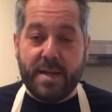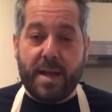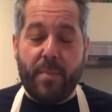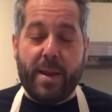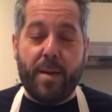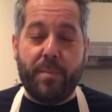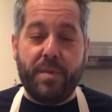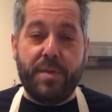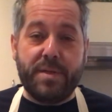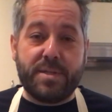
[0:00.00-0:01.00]
coming
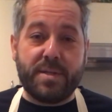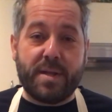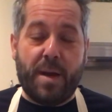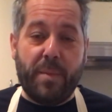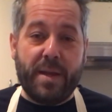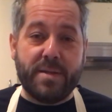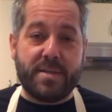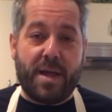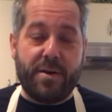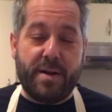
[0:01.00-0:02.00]
up this coming
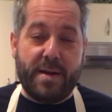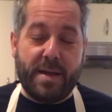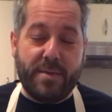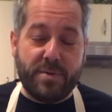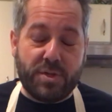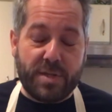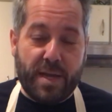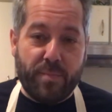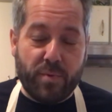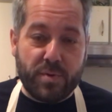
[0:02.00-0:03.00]
Saturday night, which is
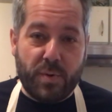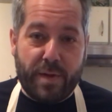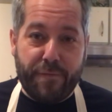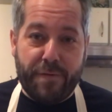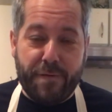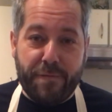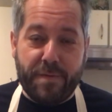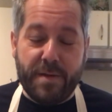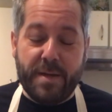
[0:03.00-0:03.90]
April 25th.